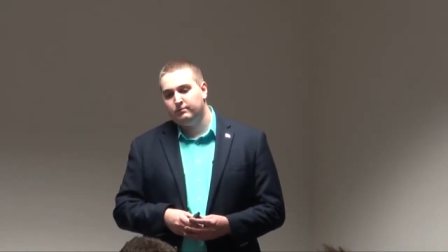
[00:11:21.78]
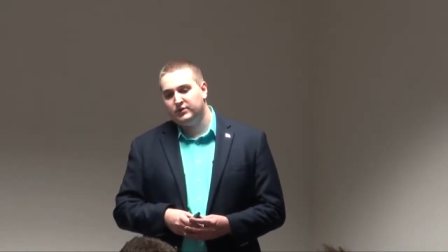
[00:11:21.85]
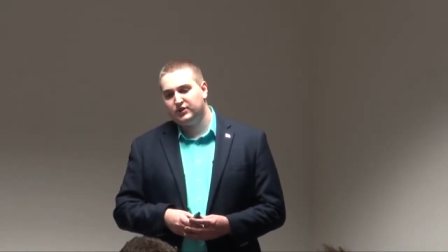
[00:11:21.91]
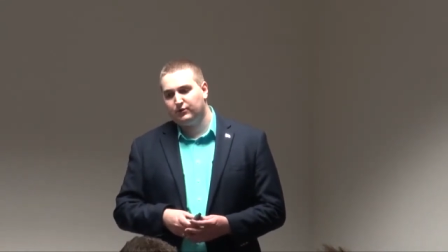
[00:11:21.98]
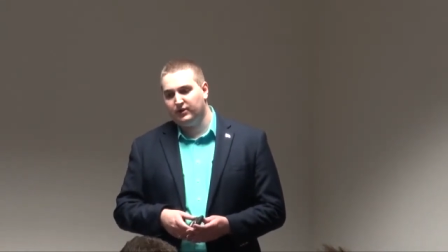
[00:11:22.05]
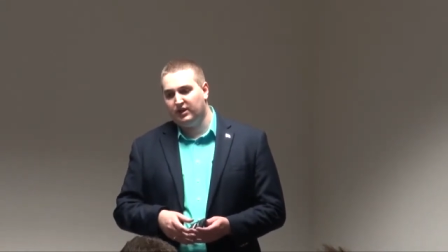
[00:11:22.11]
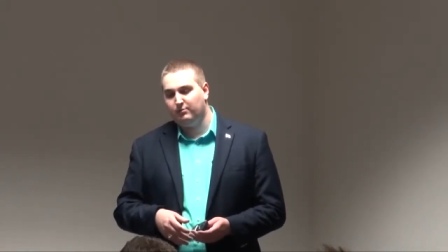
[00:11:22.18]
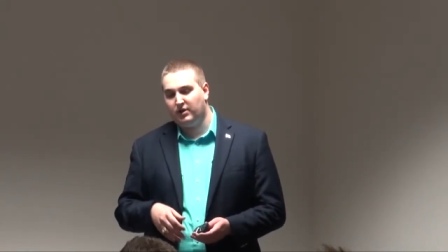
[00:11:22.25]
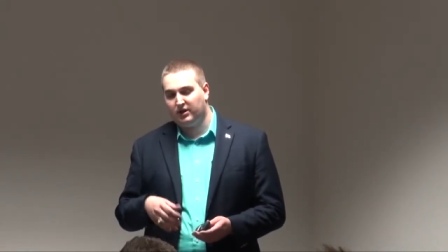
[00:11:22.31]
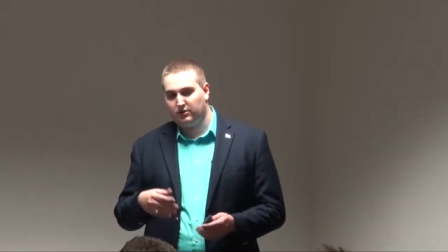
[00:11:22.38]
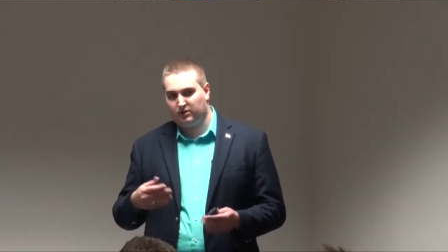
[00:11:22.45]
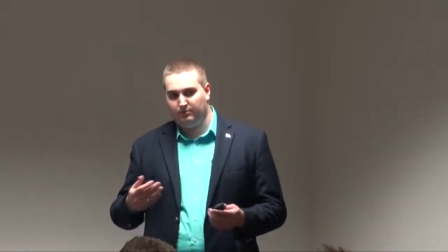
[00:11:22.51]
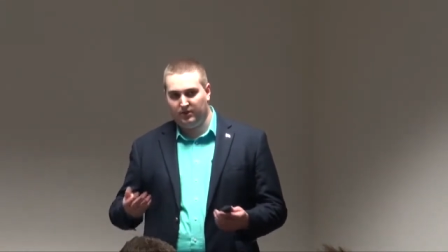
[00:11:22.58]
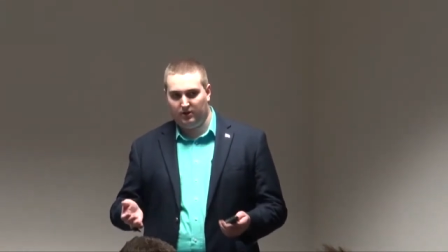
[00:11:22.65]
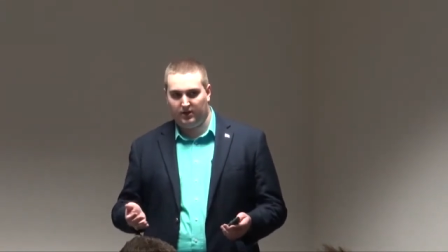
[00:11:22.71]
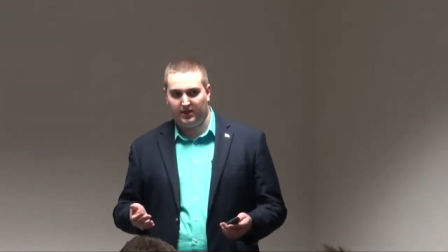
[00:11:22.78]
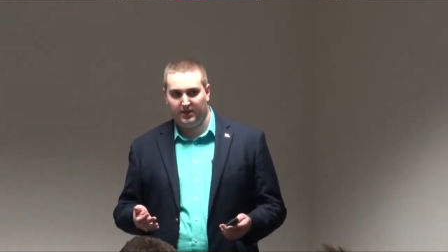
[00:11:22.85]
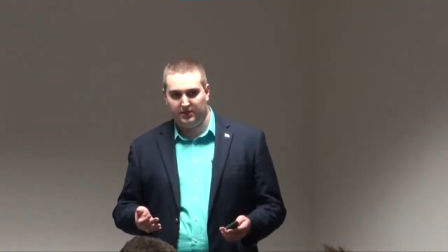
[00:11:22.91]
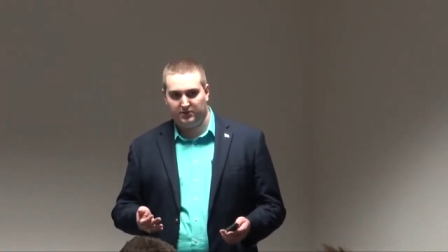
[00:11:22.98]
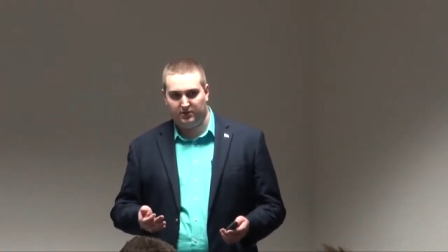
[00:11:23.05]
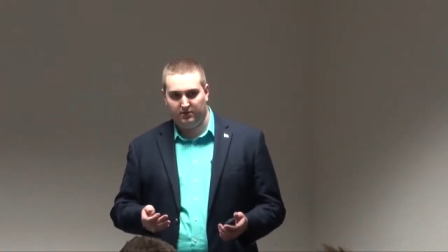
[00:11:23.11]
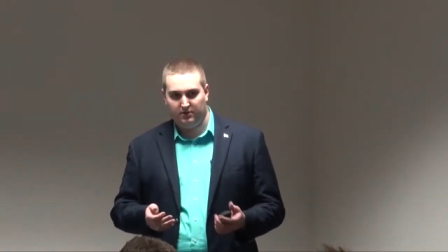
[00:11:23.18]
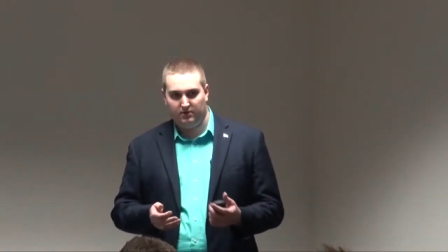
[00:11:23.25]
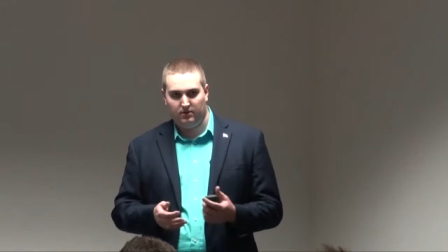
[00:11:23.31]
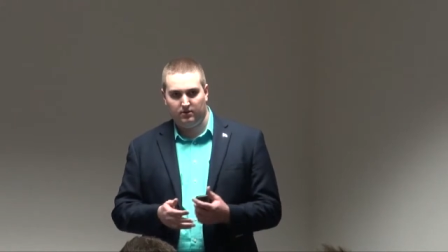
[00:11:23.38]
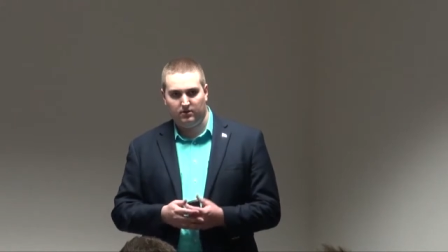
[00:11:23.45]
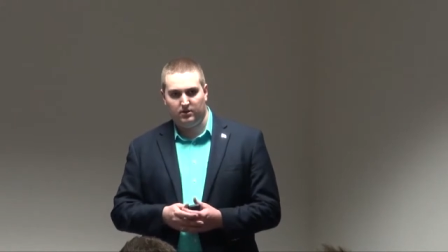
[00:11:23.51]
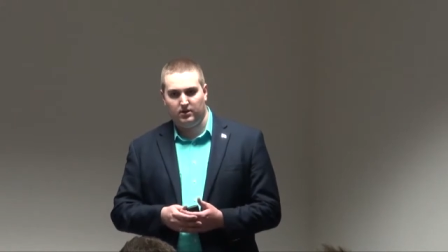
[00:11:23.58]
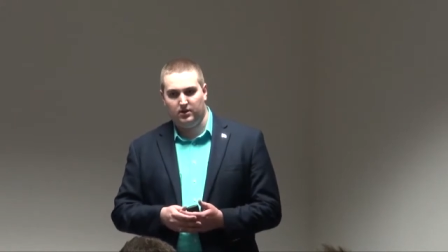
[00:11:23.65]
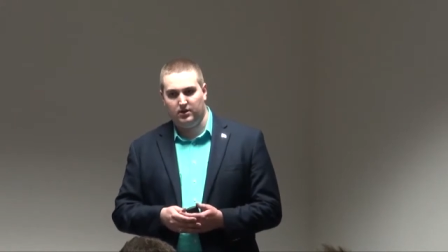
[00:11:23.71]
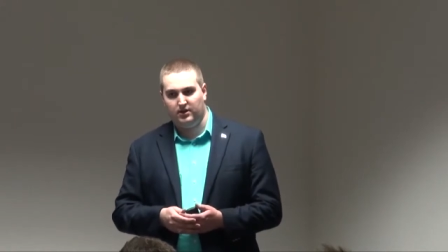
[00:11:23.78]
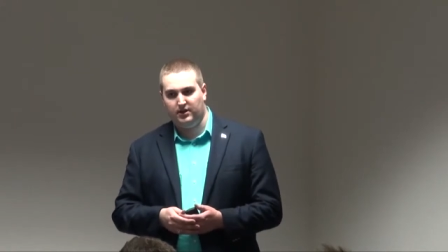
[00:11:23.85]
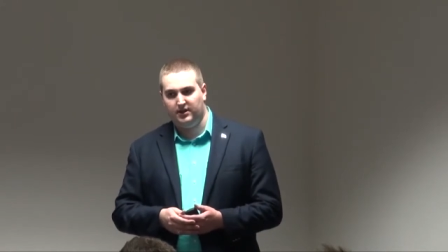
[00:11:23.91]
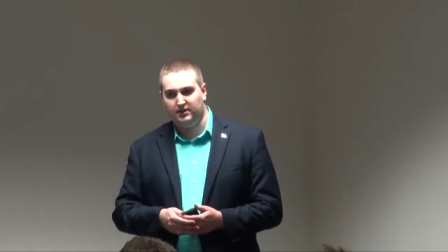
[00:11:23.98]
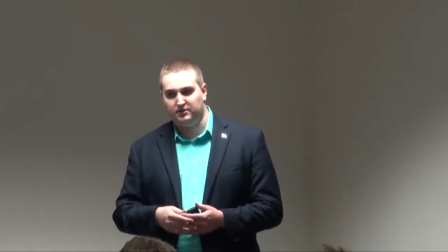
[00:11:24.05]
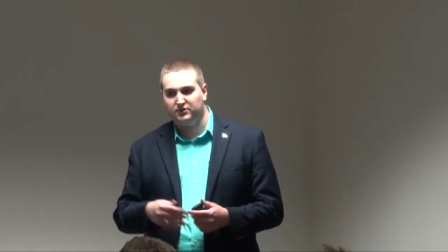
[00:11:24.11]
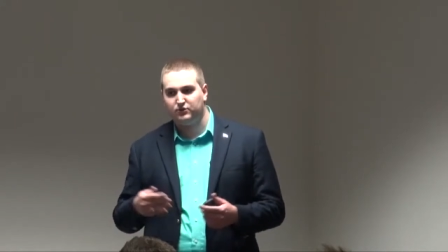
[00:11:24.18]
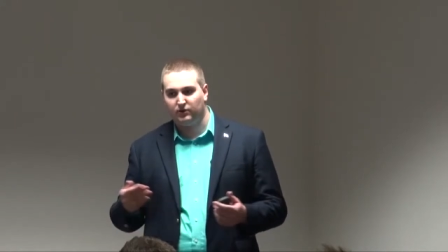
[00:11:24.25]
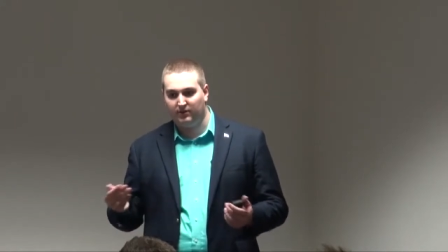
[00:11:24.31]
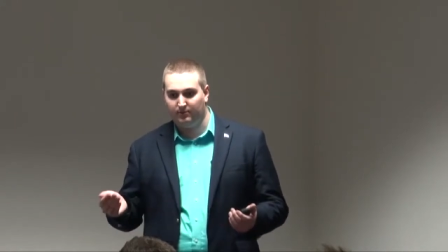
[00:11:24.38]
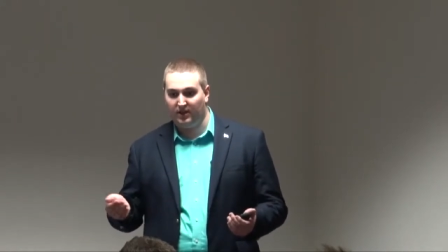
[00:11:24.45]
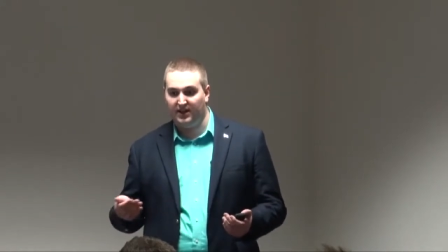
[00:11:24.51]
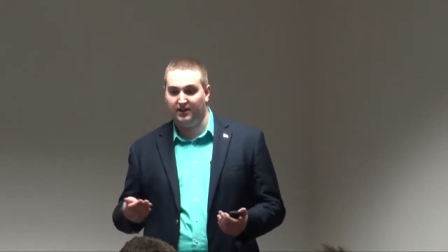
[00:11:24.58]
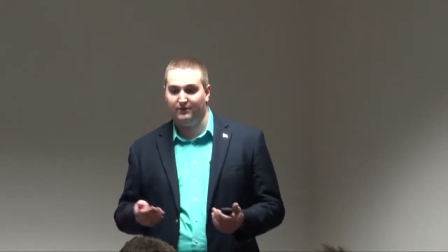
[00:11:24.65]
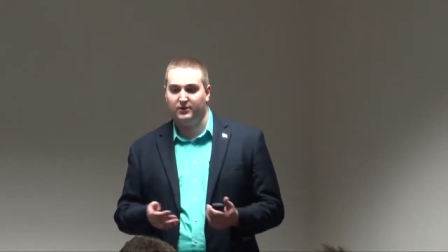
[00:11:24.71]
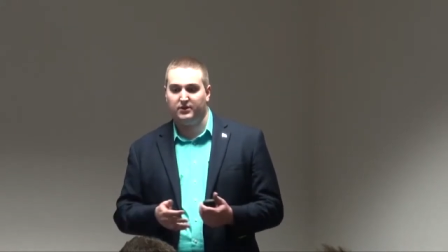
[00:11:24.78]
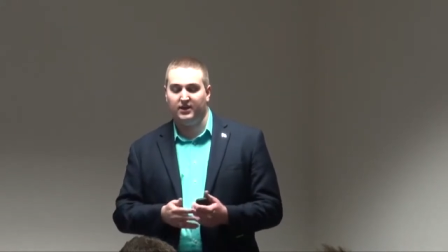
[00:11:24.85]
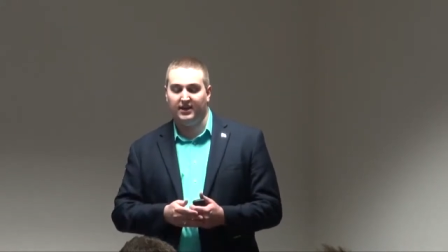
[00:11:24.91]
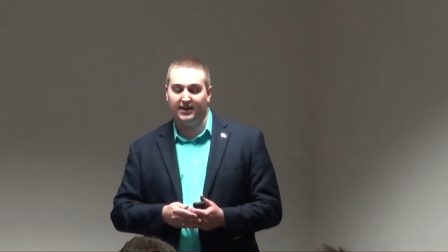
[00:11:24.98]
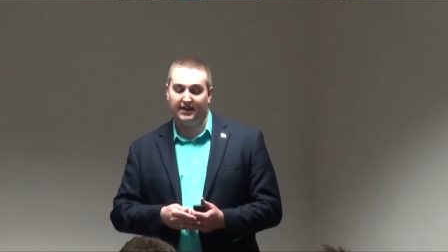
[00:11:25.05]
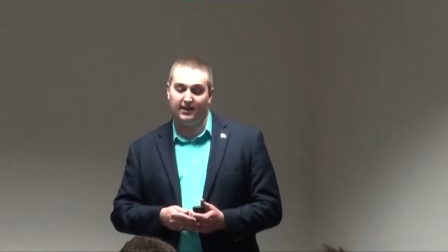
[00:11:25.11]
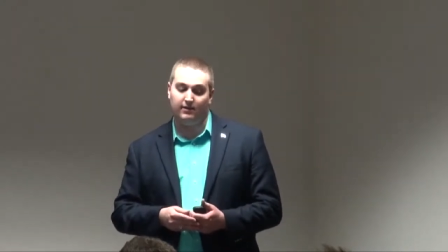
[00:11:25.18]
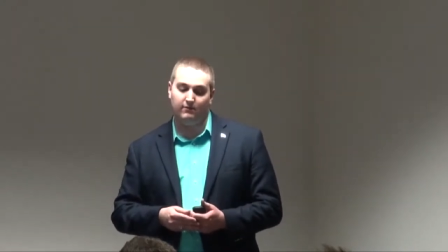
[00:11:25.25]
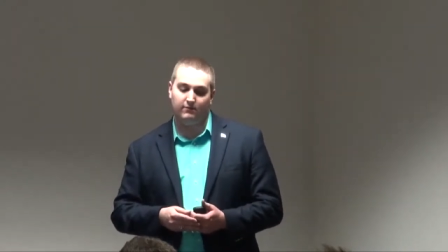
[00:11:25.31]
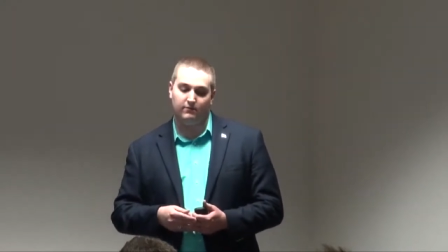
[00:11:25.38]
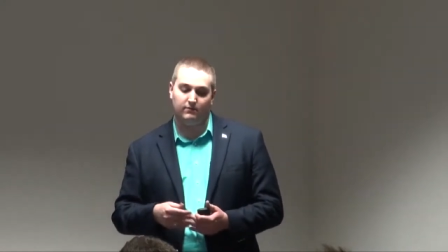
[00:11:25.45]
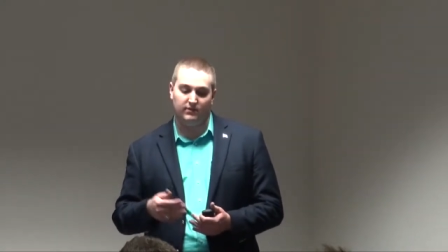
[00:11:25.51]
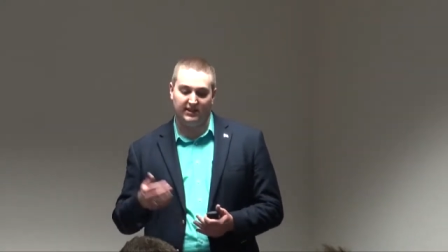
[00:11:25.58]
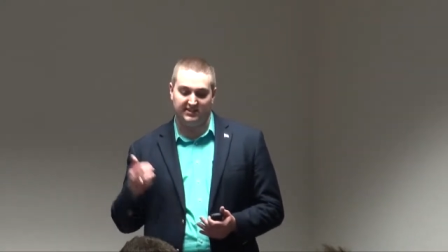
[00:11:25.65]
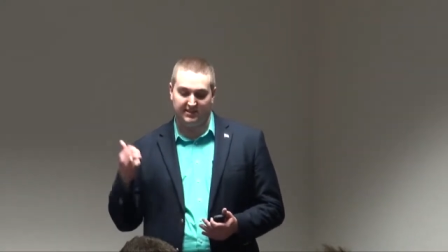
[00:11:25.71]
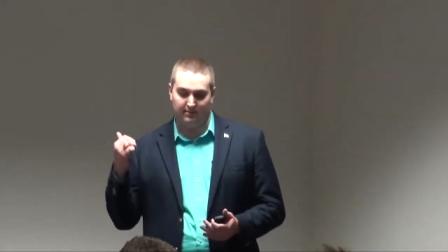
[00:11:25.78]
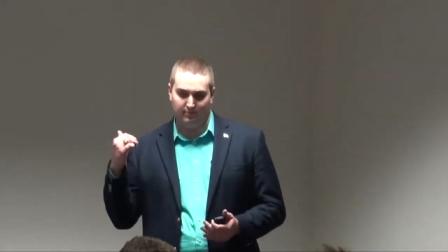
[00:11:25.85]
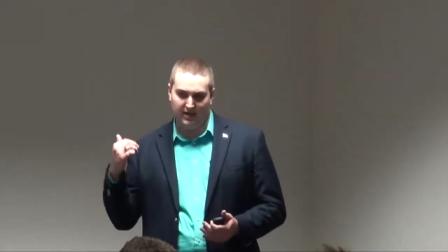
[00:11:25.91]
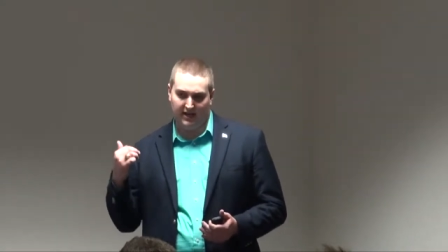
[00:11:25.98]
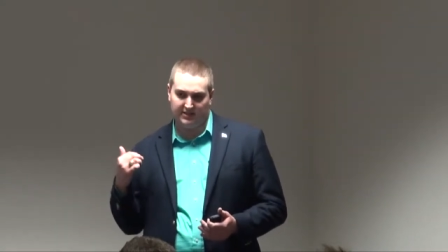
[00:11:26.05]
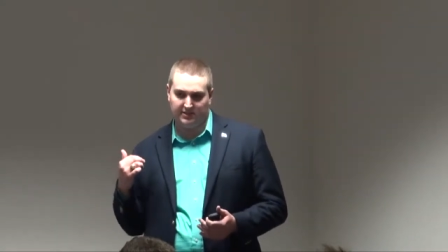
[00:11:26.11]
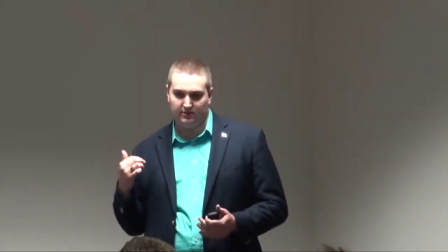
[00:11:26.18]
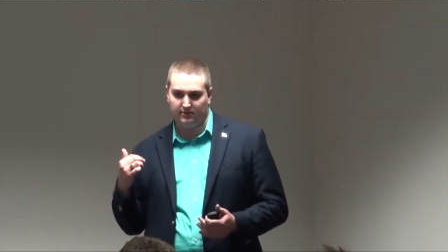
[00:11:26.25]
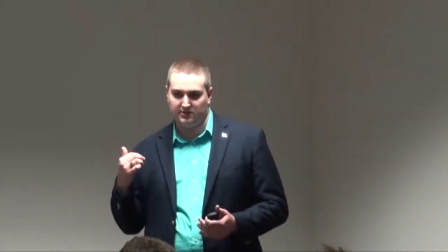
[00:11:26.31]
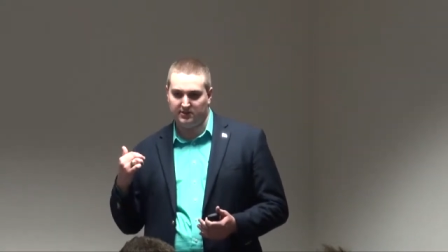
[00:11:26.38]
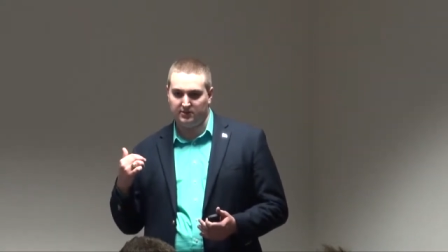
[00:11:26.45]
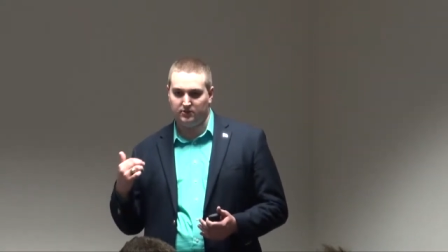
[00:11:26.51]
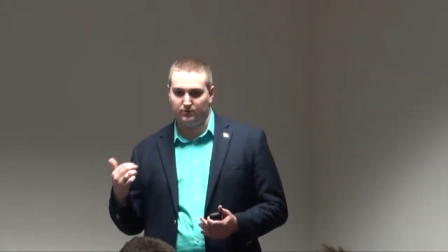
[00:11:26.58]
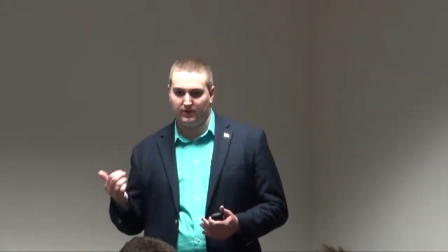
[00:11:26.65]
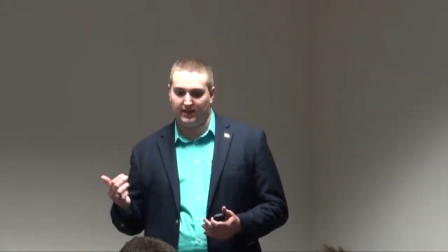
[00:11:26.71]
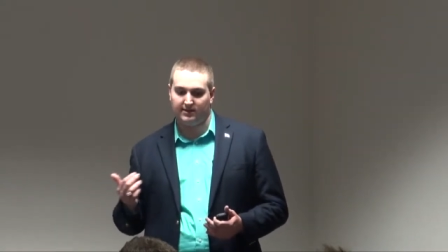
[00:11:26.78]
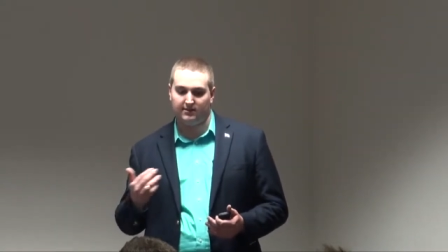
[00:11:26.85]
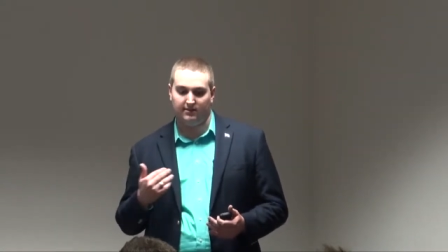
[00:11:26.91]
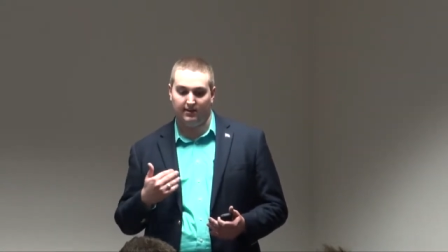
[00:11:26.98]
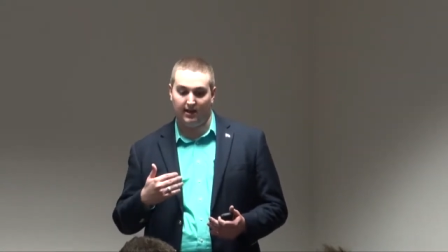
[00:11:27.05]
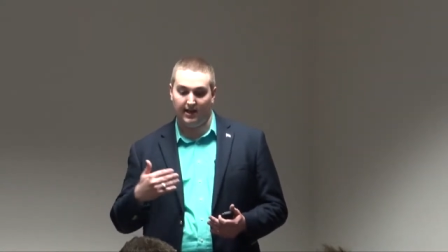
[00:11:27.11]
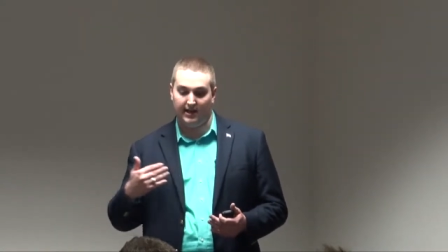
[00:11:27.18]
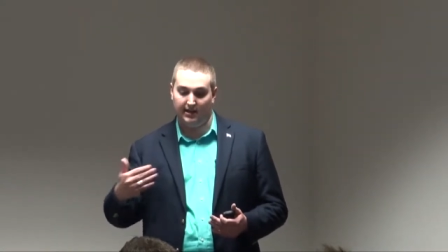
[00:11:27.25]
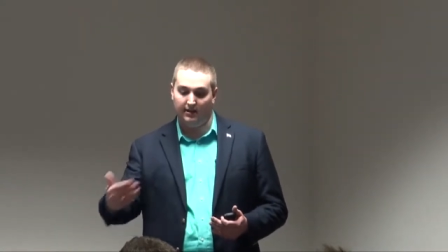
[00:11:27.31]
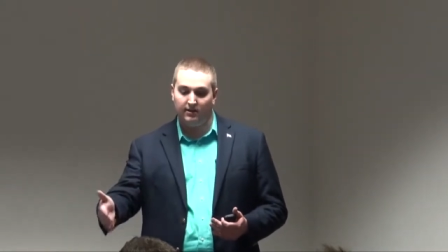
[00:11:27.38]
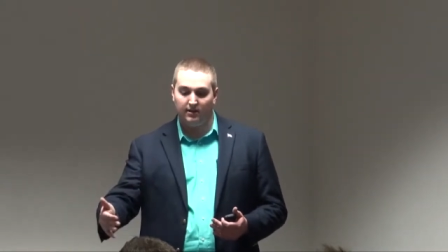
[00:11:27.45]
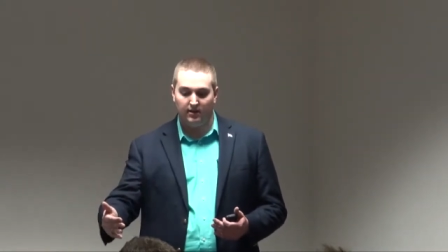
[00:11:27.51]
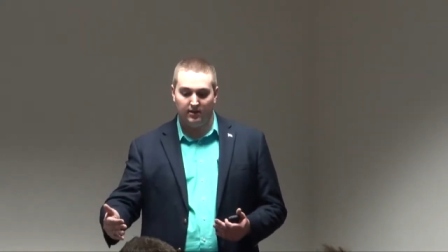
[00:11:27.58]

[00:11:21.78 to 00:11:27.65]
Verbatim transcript: to create better communication uh, and streamline everything and give these ambassadors a direct line